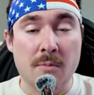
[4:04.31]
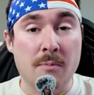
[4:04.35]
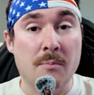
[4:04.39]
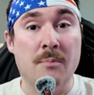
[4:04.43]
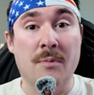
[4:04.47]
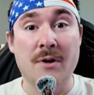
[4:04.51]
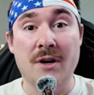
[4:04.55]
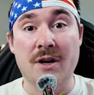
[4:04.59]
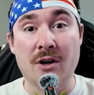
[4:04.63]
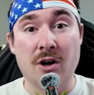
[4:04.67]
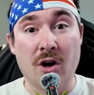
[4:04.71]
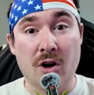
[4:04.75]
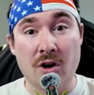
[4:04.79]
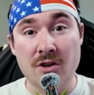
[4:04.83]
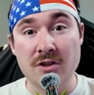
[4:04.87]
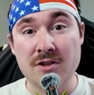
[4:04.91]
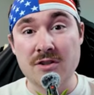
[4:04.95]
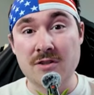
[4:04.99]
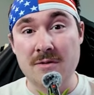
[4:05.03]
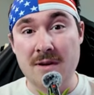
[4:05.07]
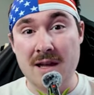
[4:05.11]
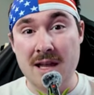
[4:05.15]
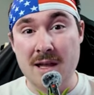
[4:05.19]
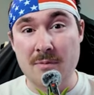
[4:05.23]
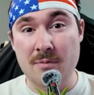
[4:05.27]
But you're
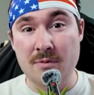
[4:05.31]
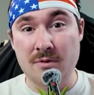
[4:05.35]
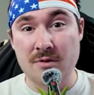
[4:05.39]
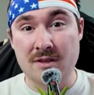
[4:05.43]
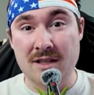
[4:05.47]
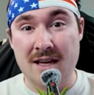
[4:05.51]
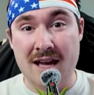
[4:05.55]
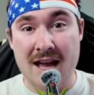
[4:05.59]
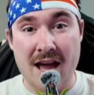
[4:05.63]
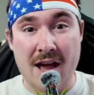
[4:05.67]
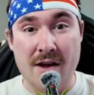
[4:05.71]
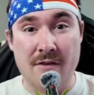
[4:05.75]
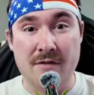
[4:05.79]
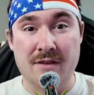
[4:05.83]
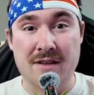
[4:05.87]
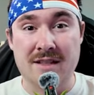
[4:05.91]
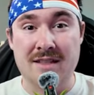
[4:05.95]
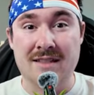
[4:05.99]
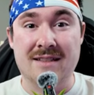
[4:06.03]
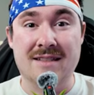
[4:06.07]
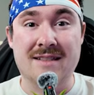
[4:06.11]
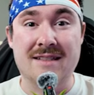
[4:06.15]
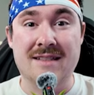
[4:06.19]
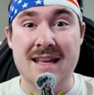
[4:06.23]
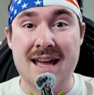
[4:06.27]
also able to have
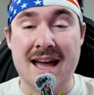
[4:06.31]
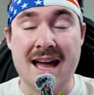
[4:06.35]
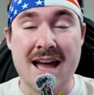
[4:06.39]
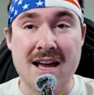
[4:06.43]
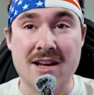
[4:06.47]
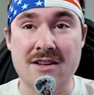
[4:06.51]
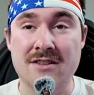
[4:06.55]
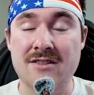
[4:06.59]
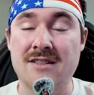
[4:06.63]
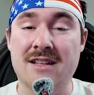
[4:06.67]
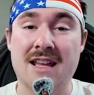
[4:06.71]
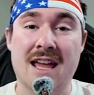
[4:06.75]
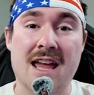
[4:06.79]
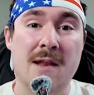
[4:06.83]
get stashed,